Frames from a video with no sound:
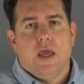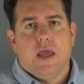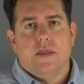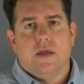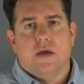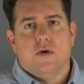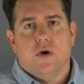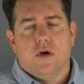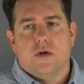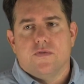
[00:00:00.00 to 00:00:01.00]
And
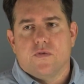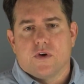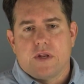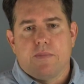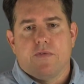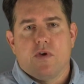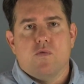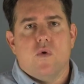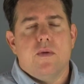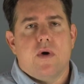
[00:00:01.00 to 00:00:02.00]
for example, if you have
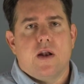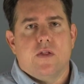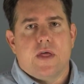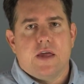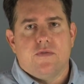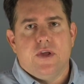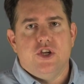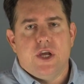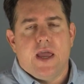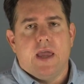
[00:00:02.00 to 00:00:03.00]
one monitor that has
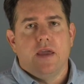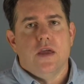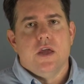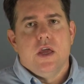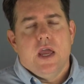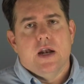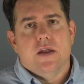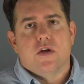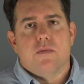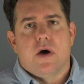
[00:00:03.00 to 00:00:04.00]
VGA and
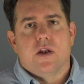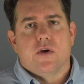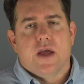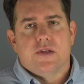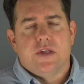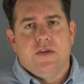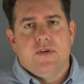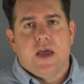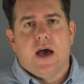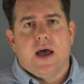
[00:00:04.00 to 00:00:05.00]
another monitor has
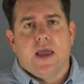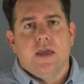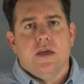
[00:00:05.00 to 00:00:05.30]
DVI,